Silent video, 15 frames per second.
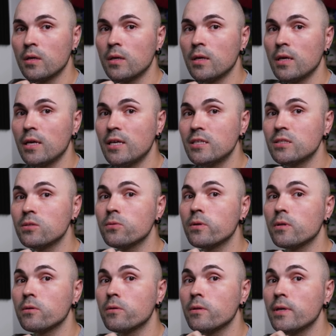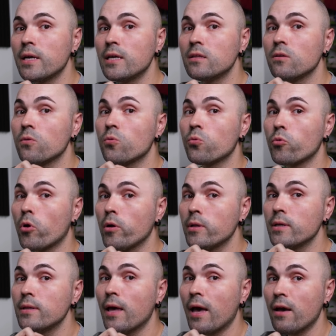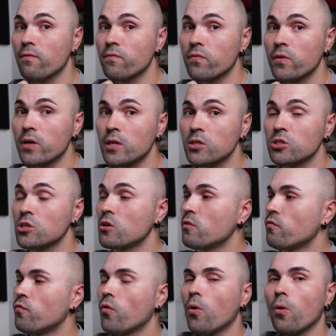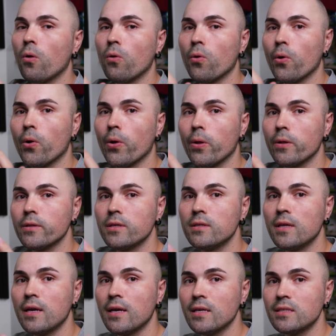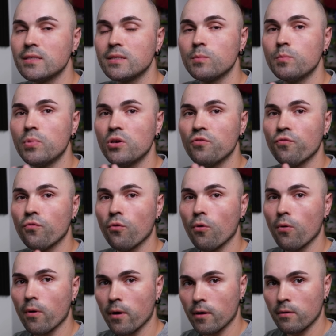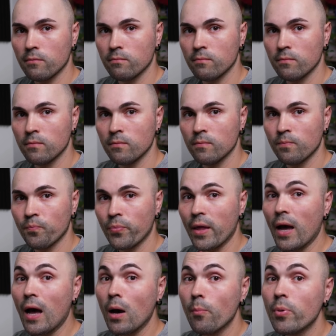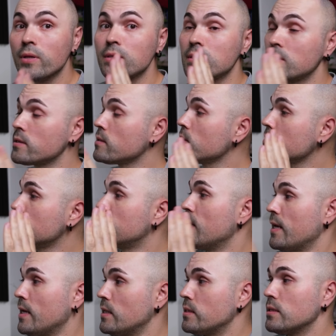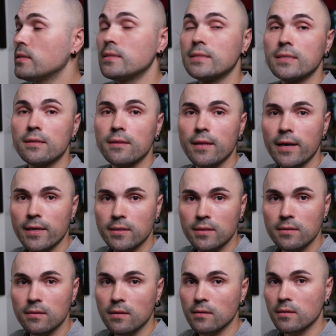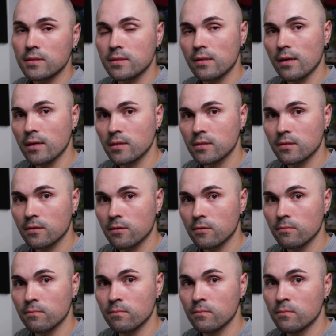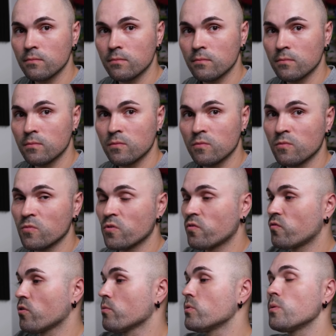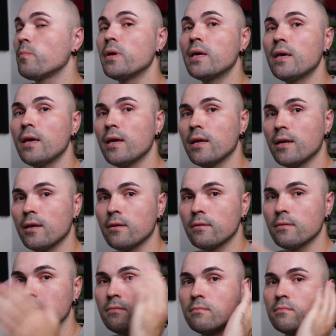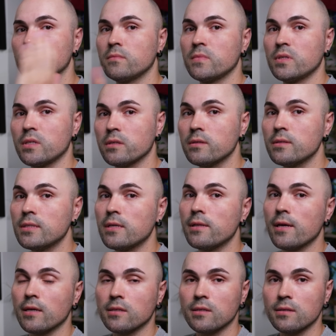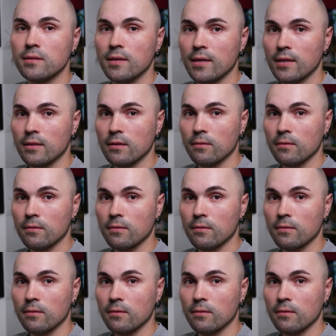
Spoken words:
is to calculate rolling average for all the dates before, up until date selected in the slicer, from the beginning till selected date.